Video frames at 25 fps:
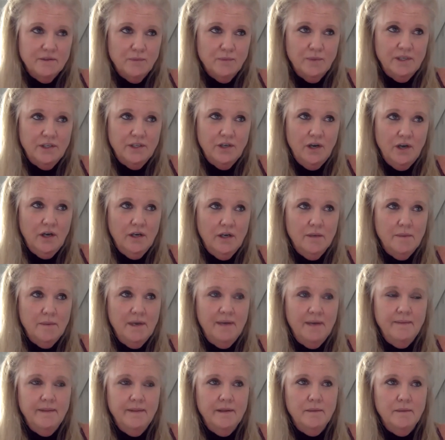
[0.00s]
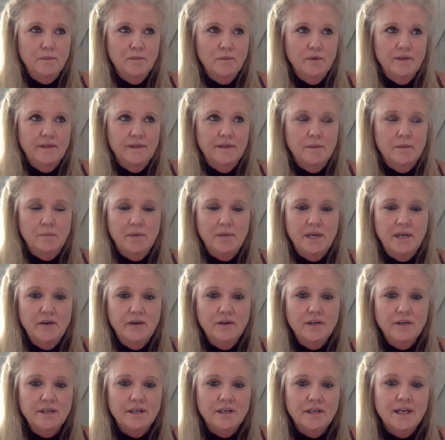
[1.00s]
we talk about them with the
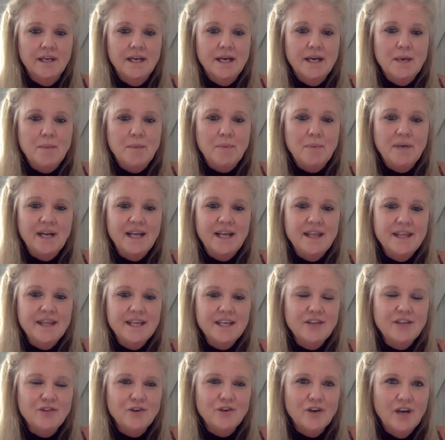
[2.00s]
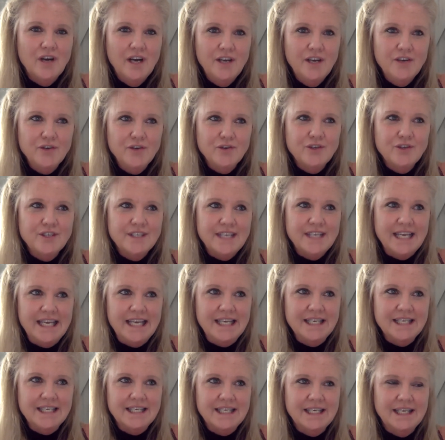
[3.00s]
parent, but I think they're
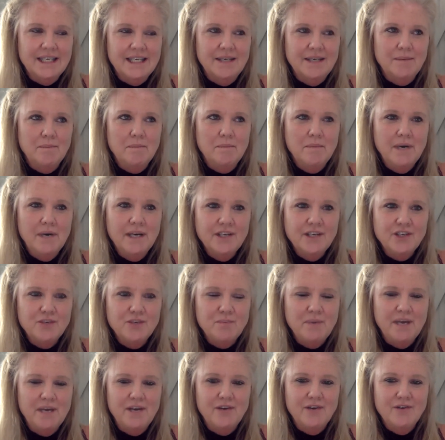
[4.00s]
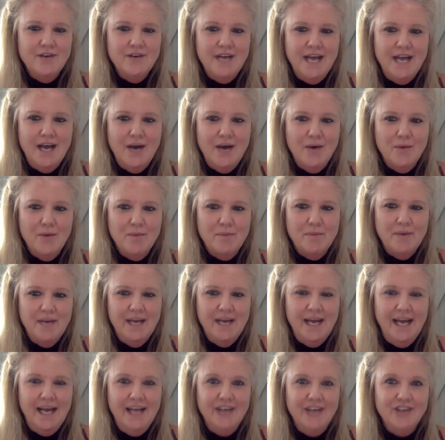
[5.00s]
understanding it much better now by
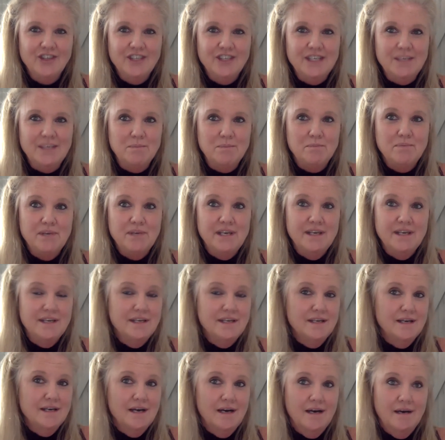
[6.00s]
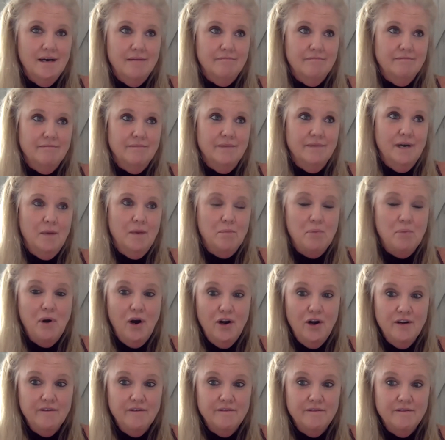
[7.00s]
actually being a
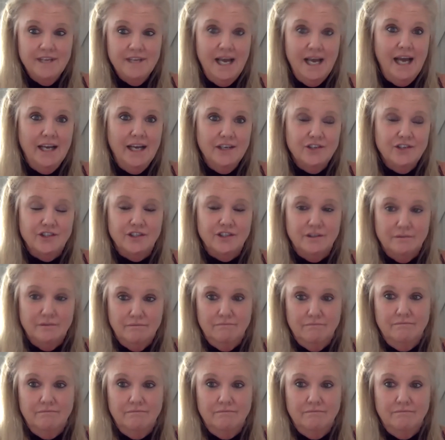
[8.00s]
part of the action.